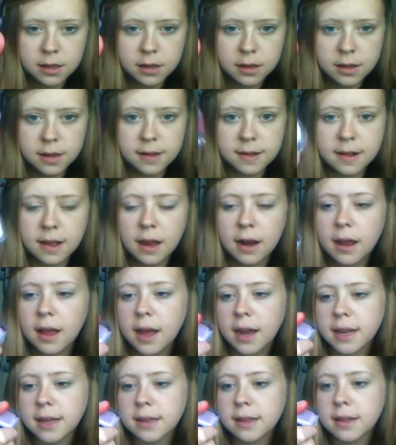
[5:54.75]
this colour,
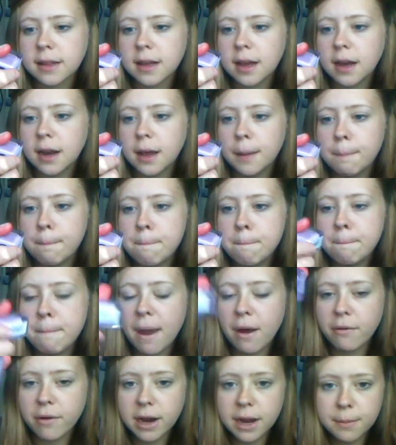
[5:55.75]
and it's in the colour
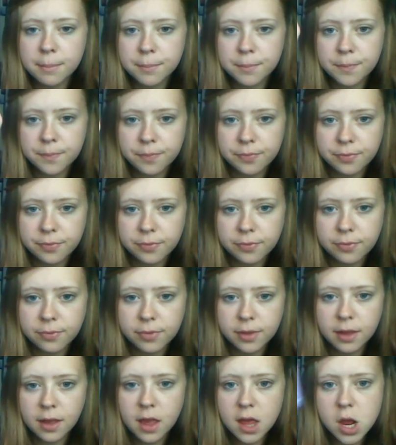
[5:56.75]
Berry
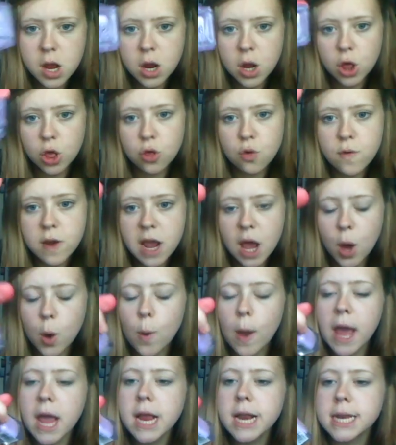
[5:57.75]

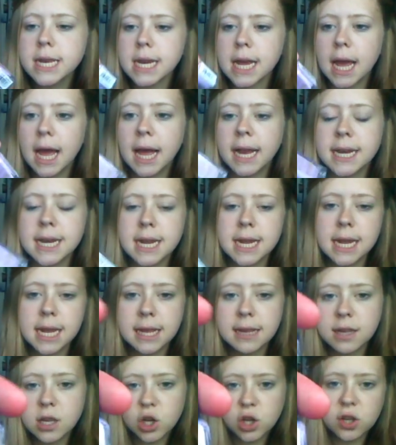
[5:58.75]
308, and it
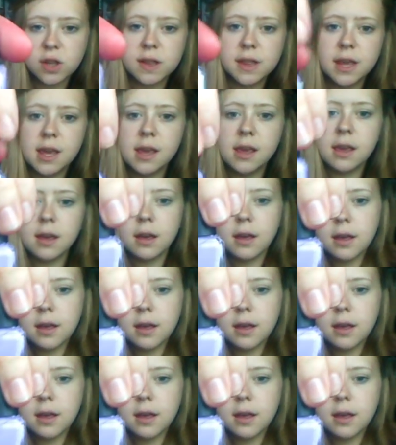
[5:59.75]
is just the